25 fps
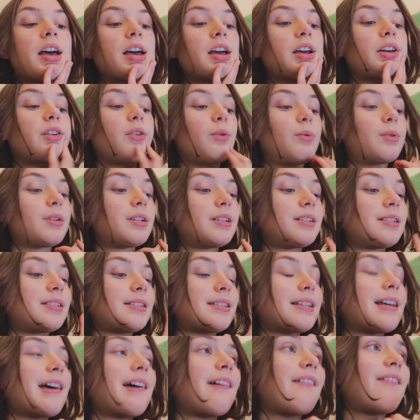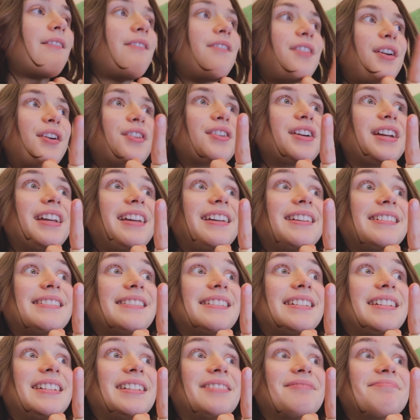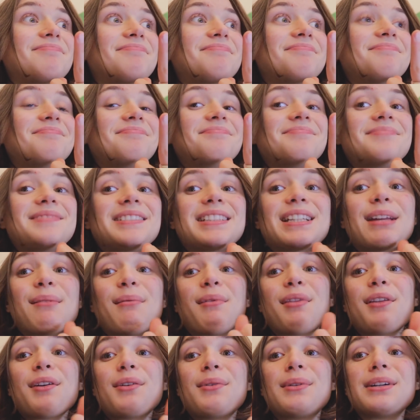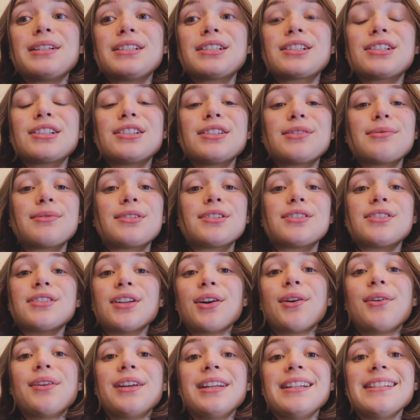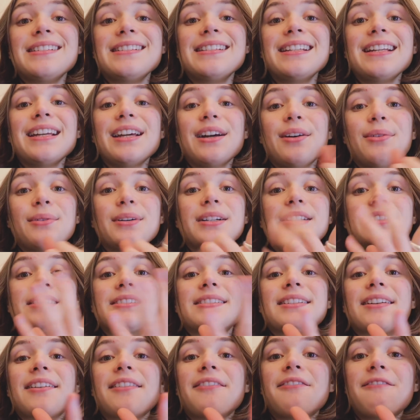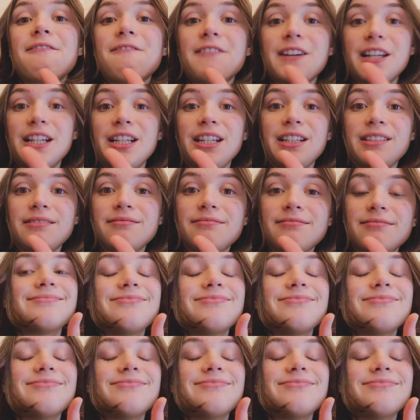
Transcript: It was very easy. Some of the questions were so easy, it was funny.